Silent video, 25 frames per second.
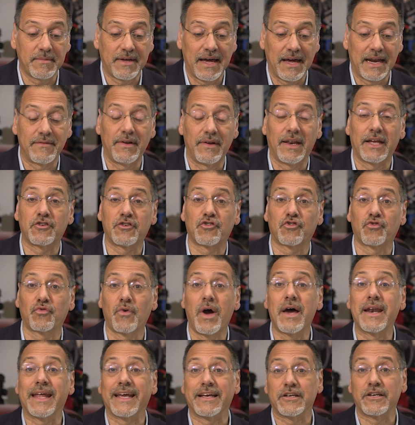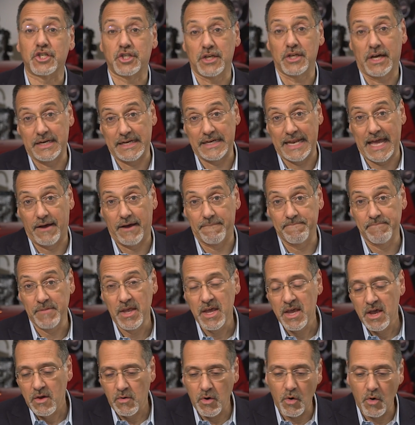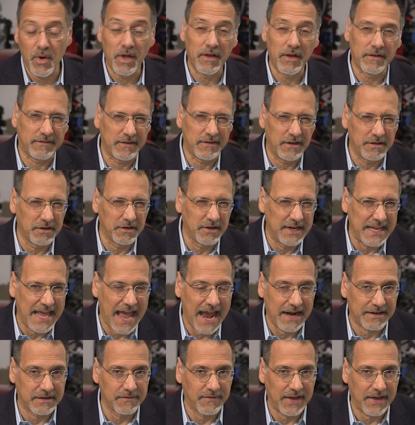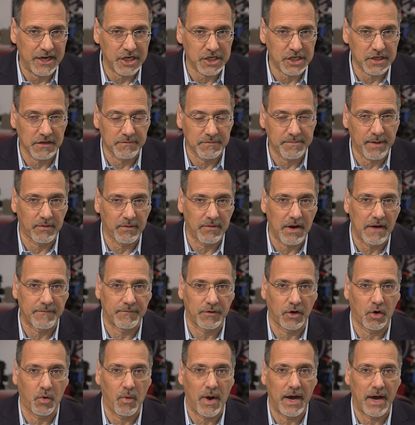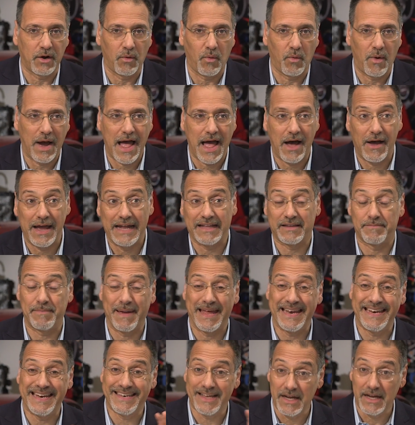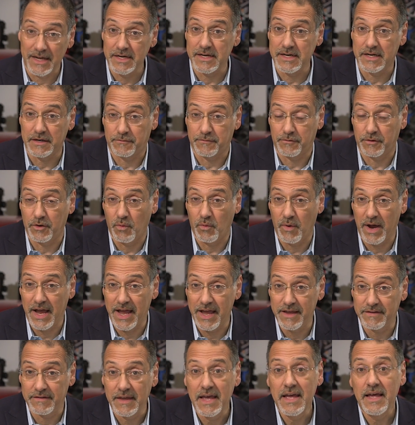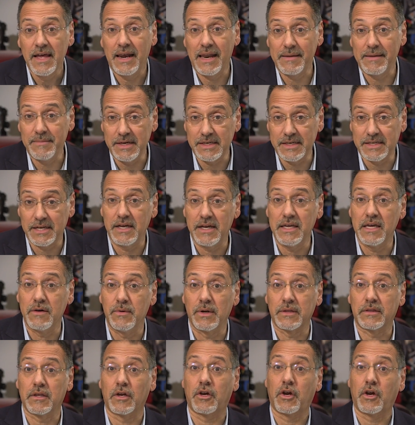kind of electronic shutdown? Well, Will, cylinder deactivation has been around for quite a while. It's been done different ways. Let me tell you what the